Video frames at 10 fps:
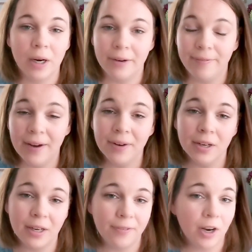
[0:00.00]
get a
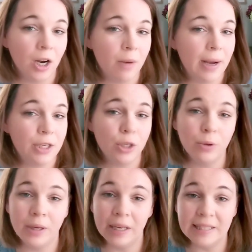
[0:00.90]
$5 gift card, buy
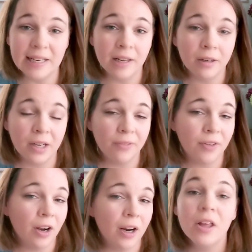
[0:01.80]
2, get a $10 gift
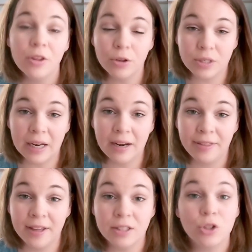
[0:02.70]
card, those kind of things.